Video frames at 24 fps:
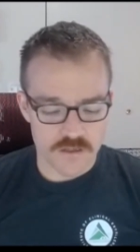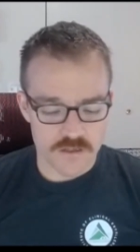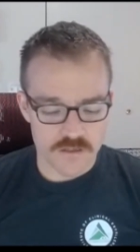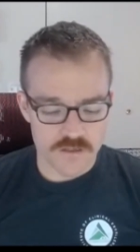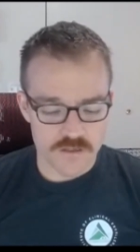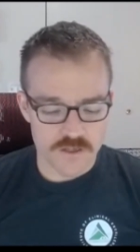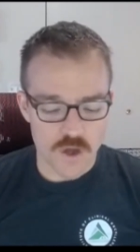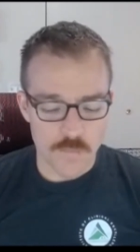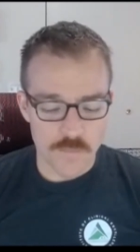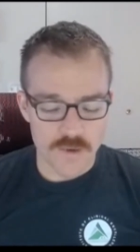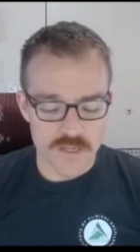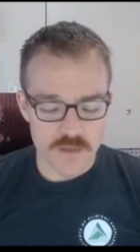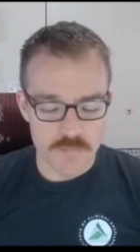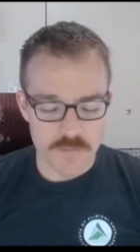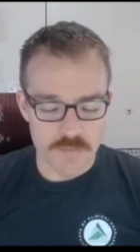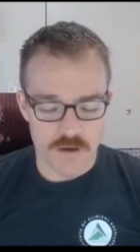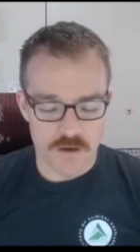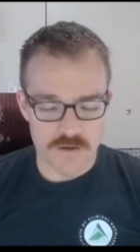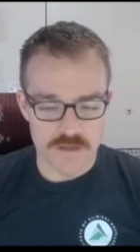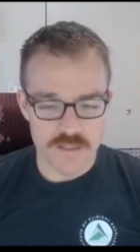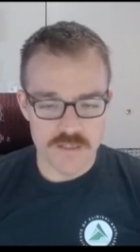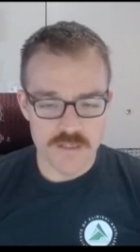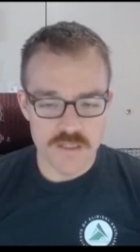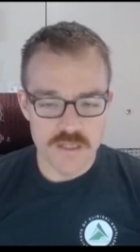knowing
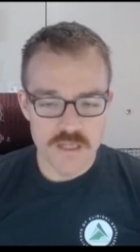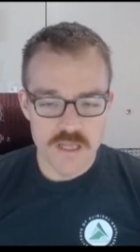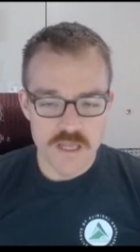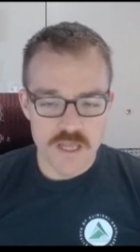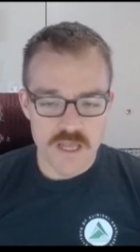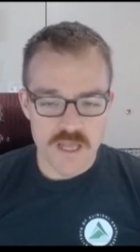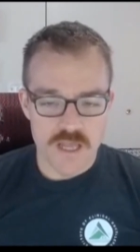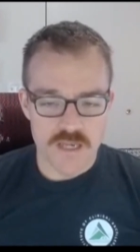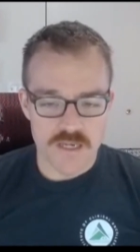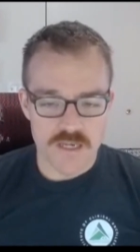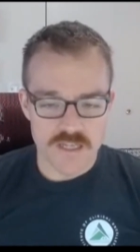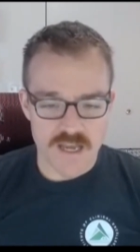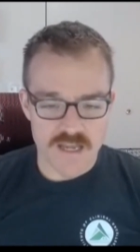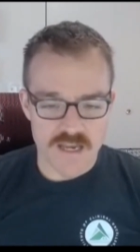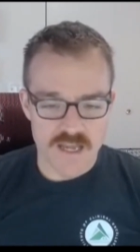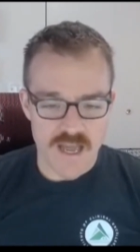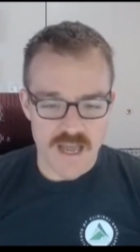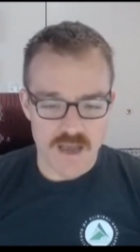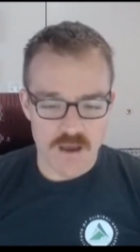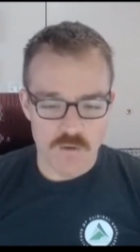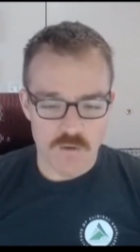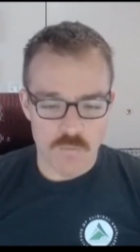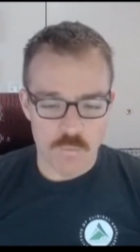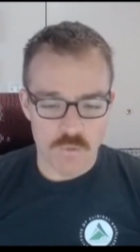about it, and kind of
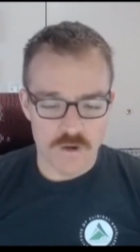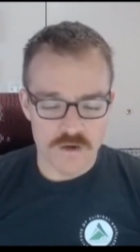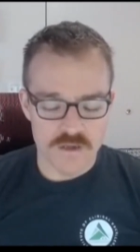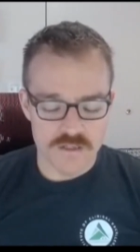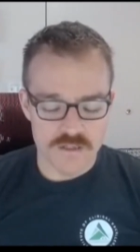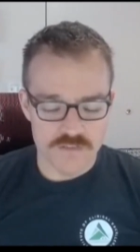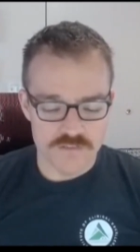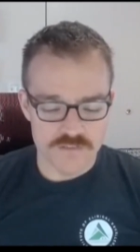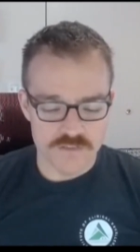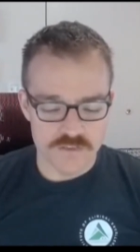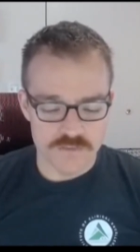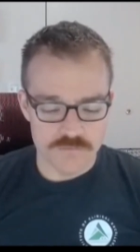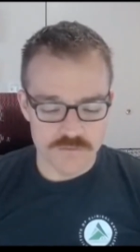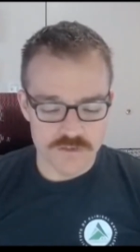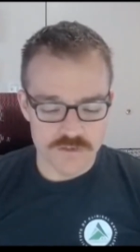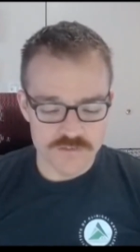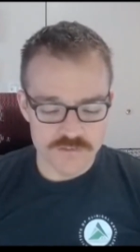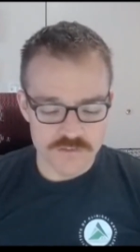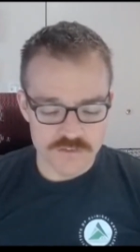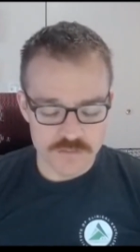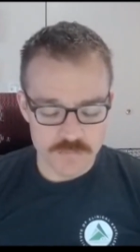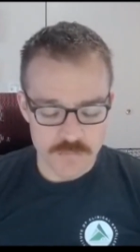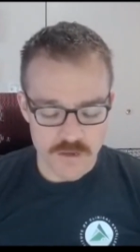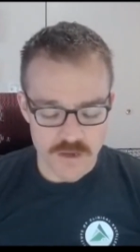what is the
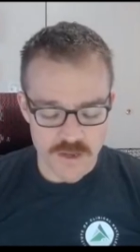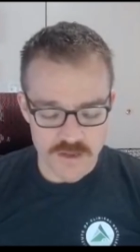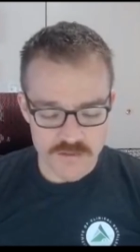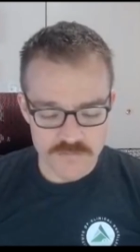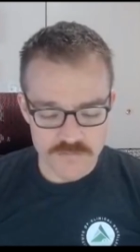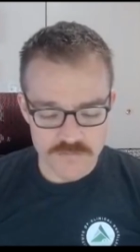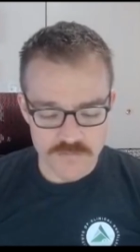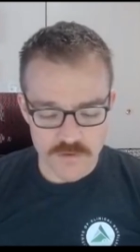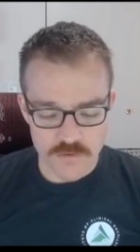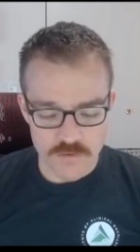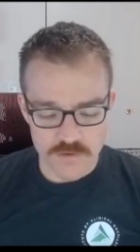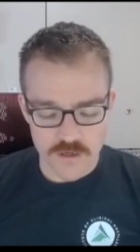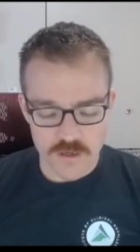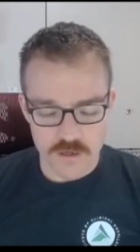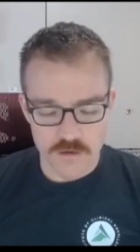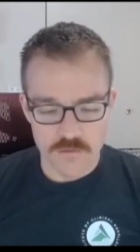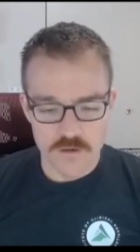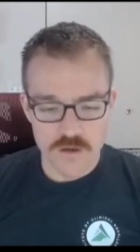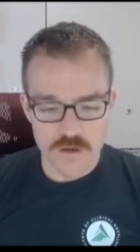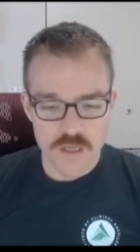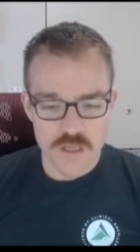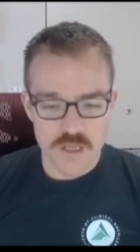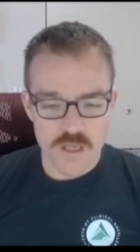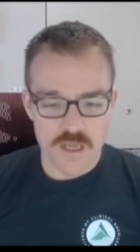research behind
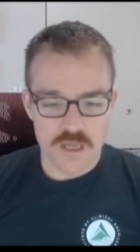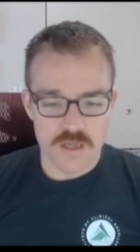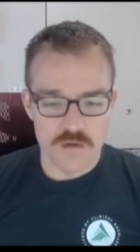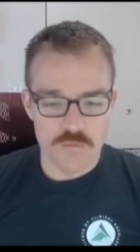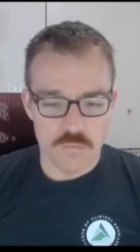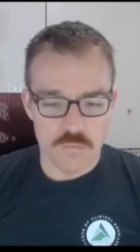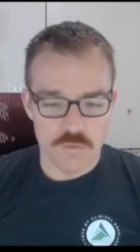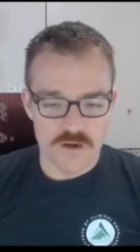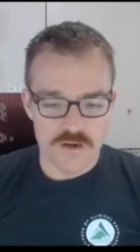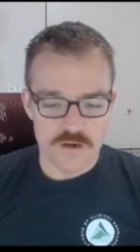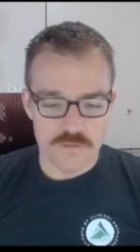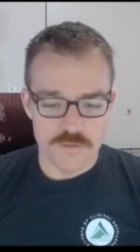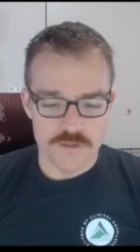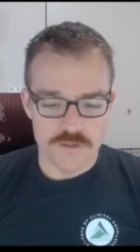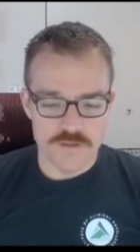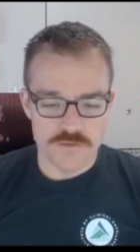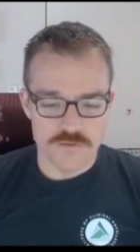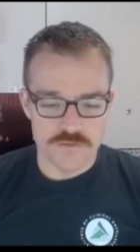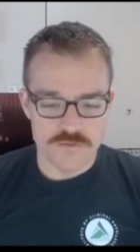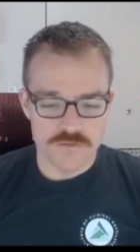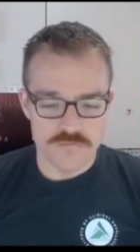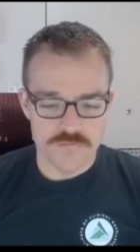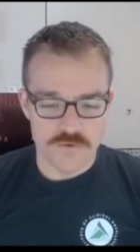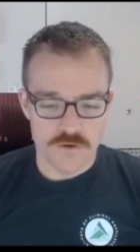FOTO and where do we
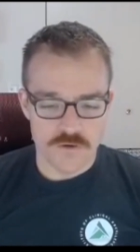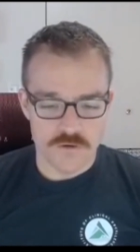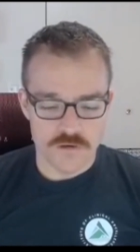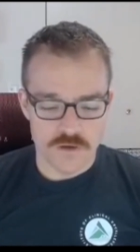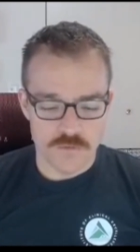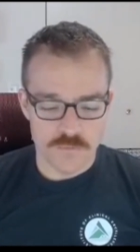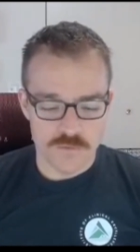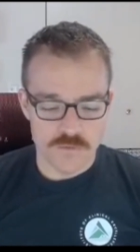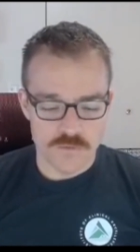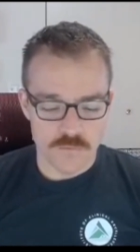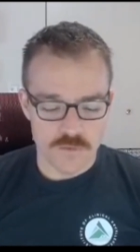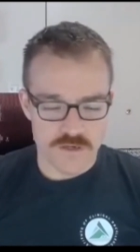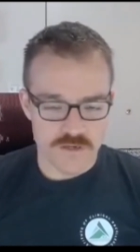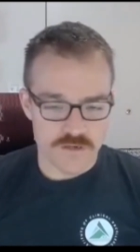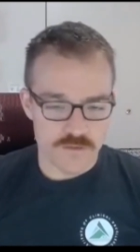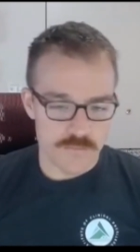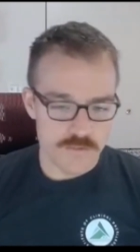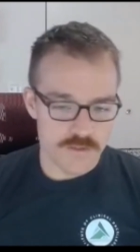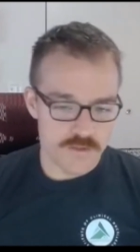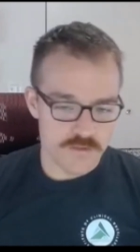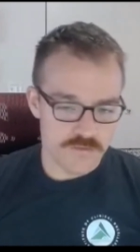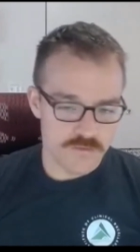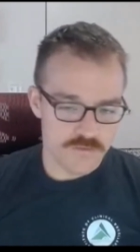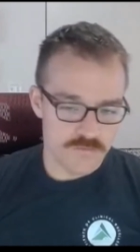use FOTO and when do
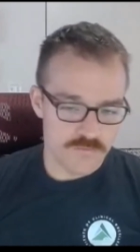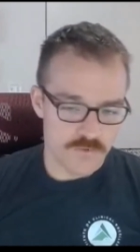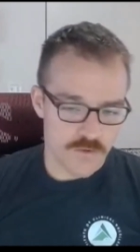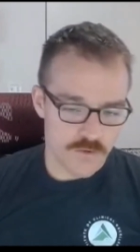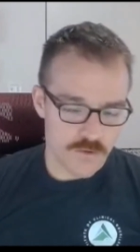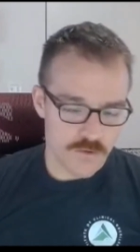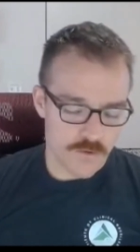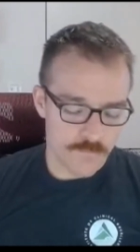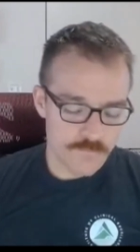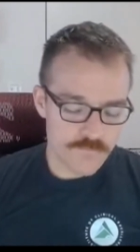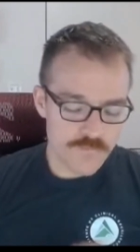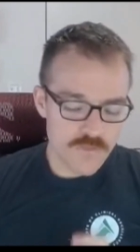we use FOTO.